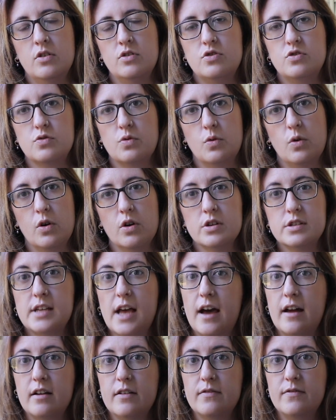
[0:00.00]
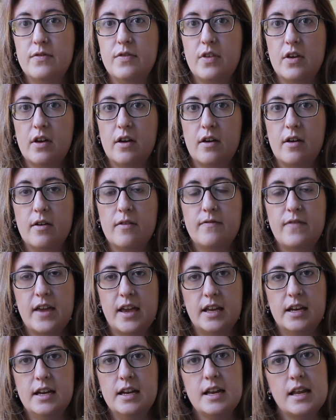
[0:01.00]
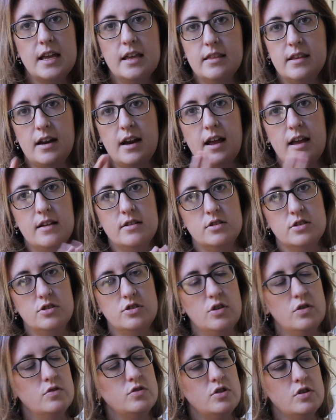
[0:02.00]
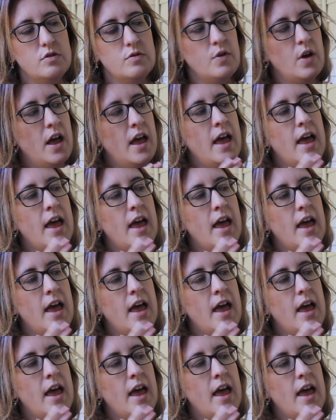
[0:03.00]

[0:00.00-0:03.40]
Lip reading: drawers out of the vanity that I just showed you.